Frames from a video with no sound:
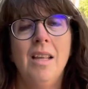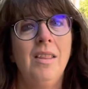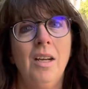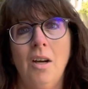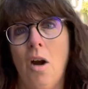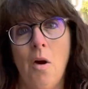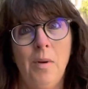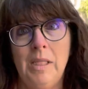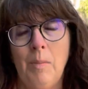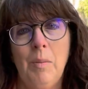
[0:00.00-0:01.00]
there are
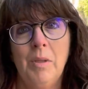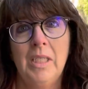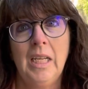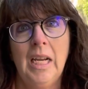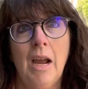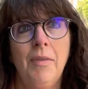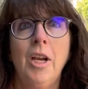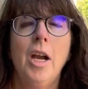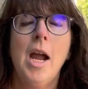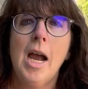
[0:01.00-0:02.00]
always people sitting out there.